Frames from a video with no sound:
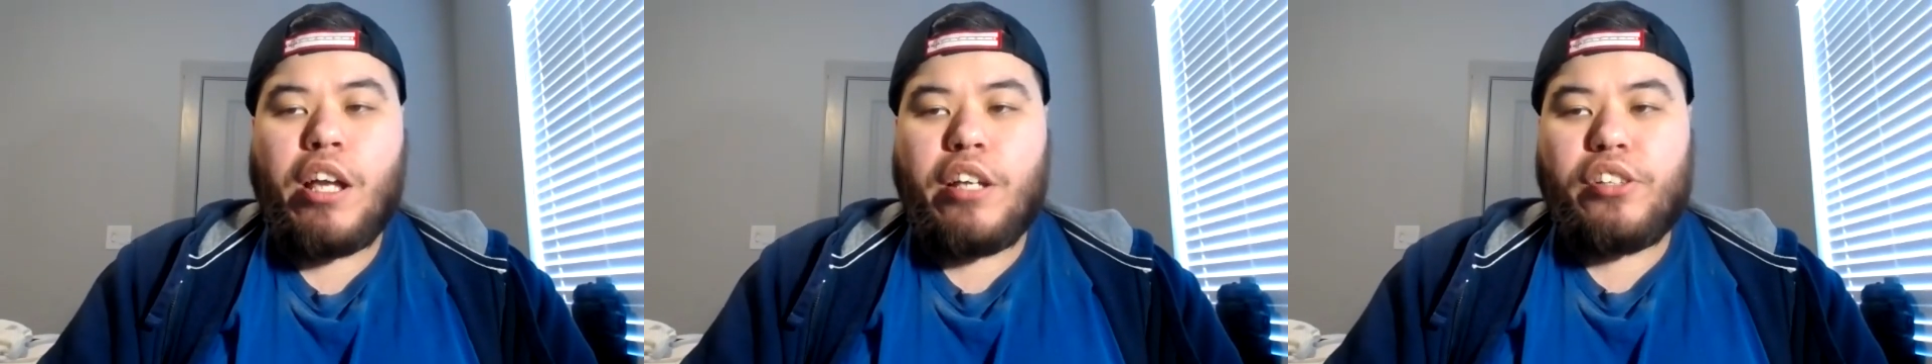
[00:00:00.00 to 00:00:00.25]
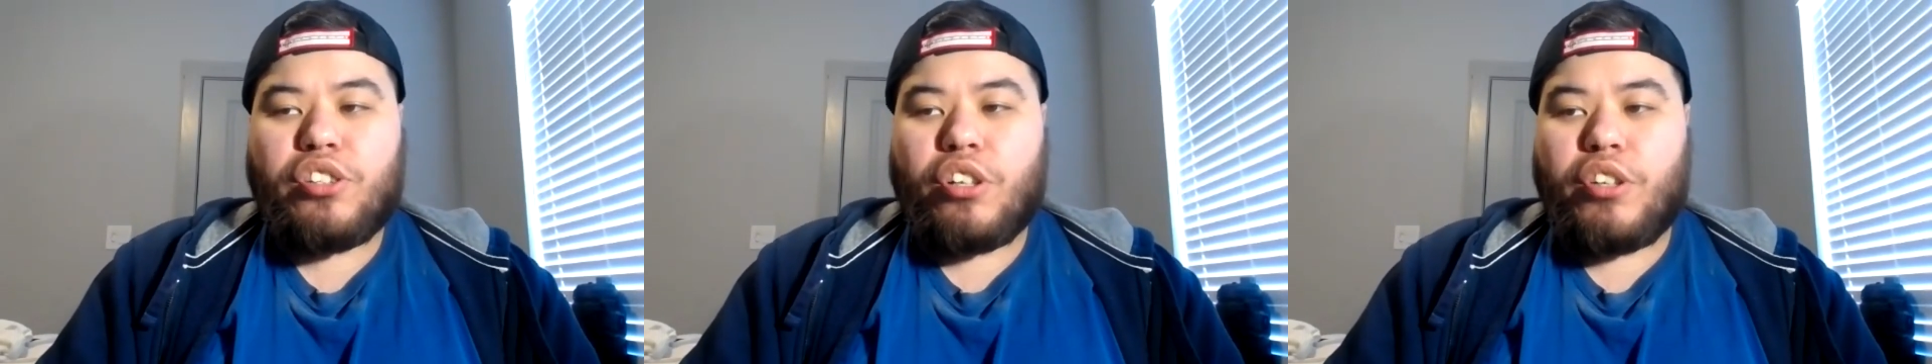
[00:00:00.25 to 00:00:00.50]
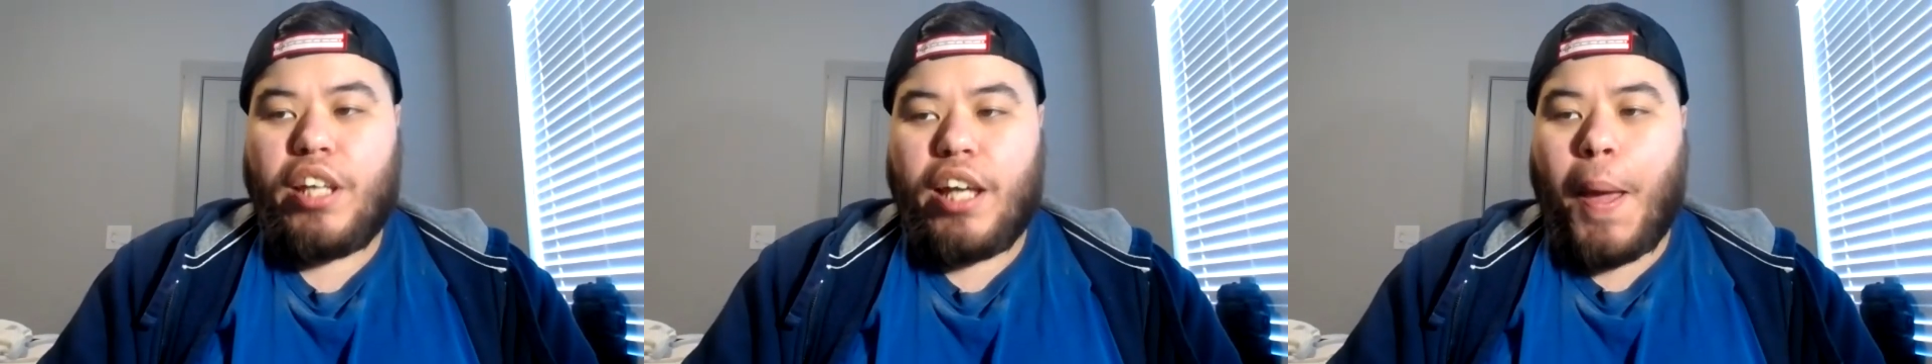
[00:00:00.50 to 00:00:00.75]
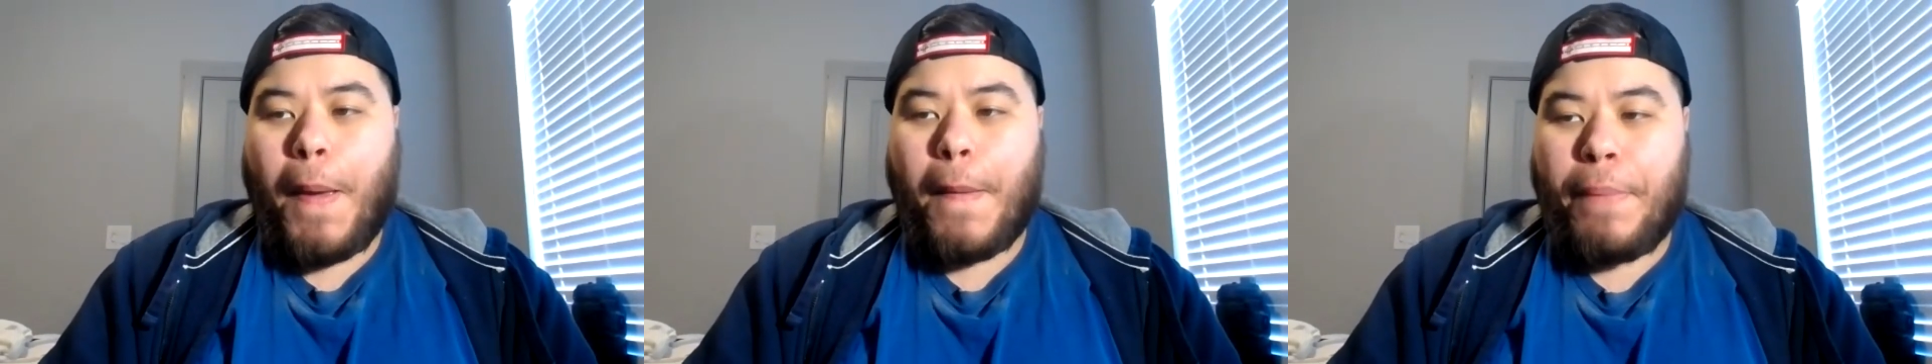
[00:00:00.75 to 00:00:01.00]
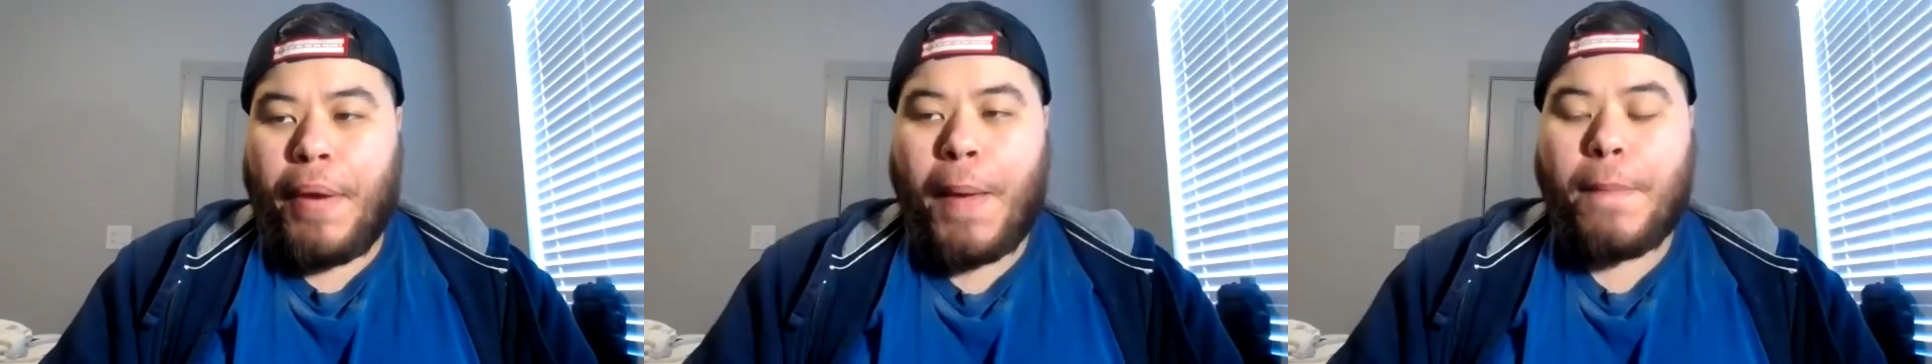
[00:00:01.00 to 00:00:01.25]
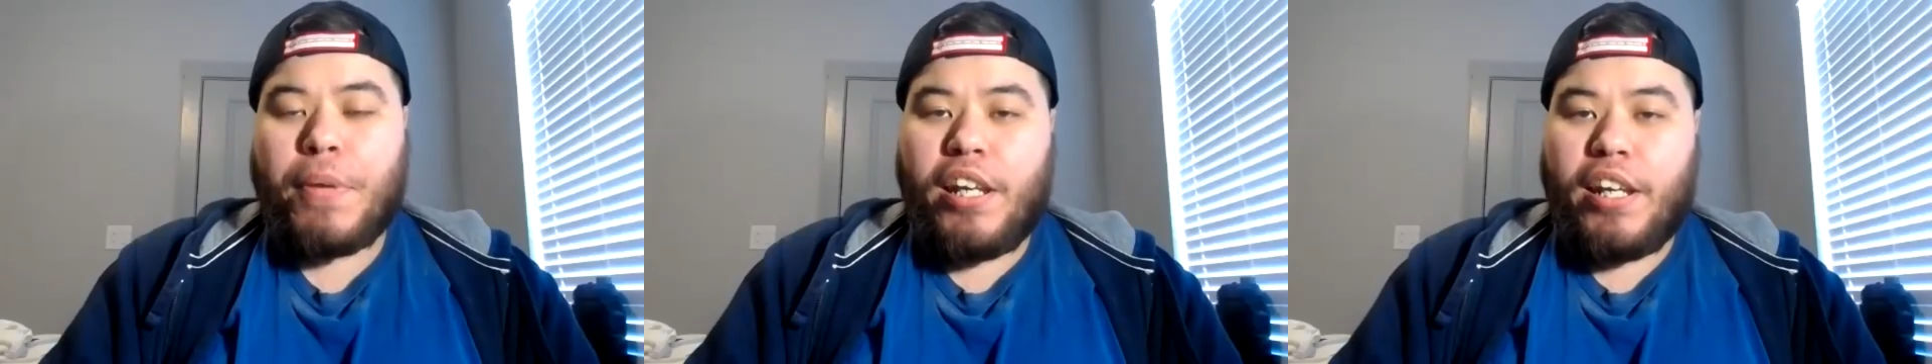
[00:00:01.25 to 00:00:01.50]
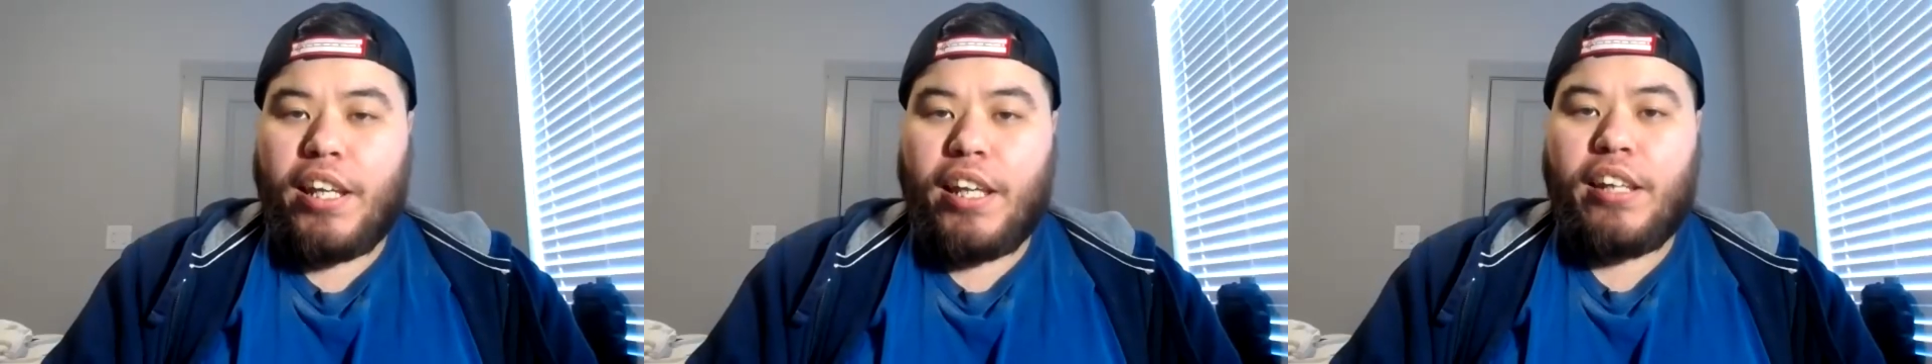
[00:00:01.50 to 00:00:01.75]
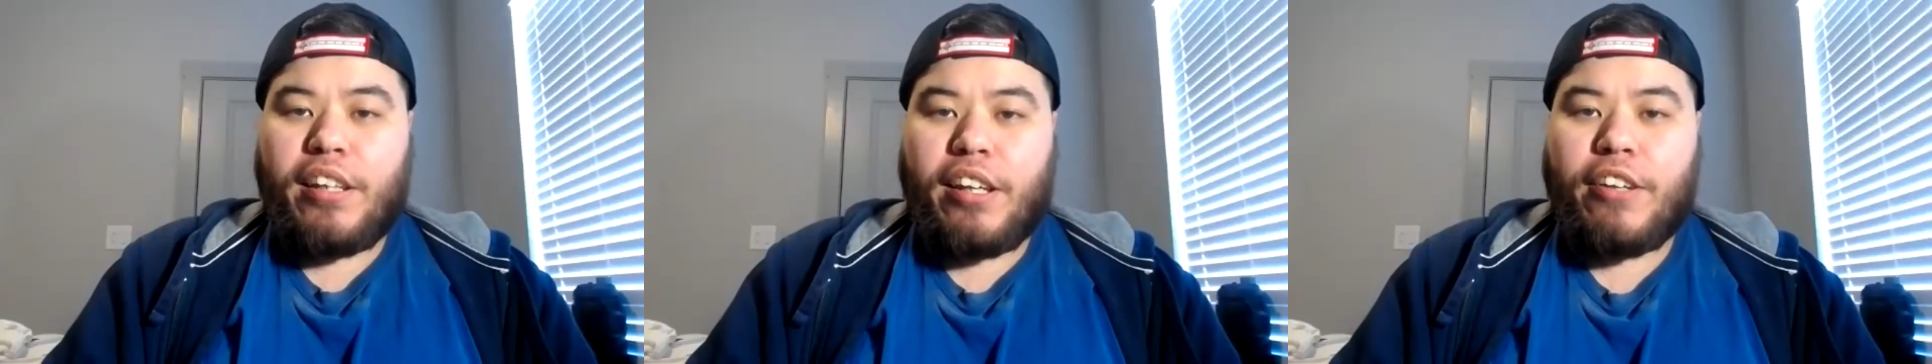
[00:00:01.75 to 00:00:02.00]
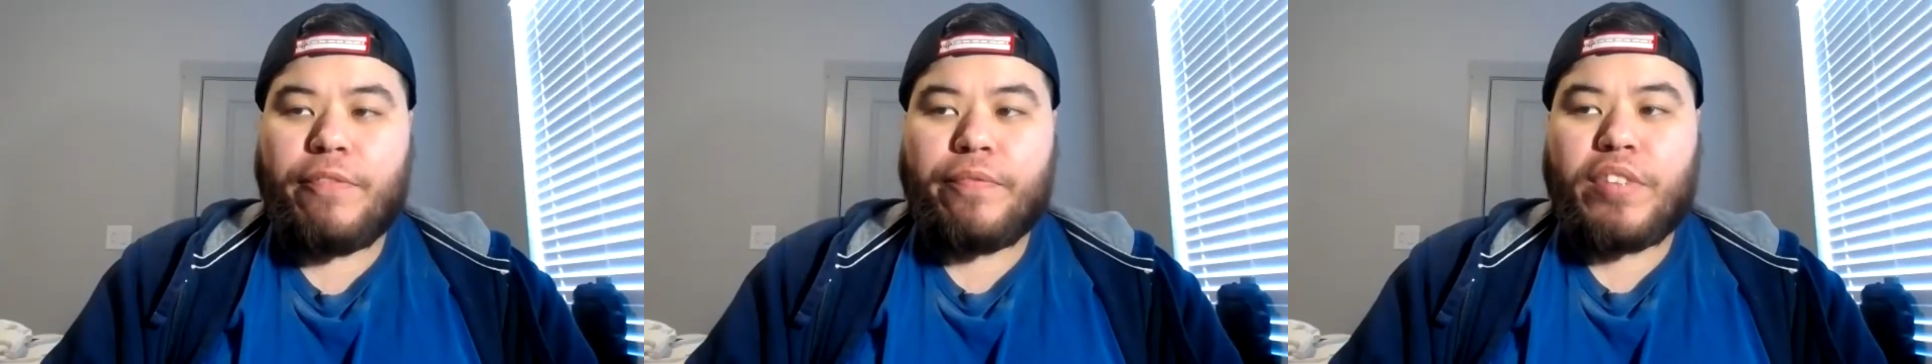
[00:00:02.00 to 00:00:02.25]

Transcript: So, yeah, Pep and Indy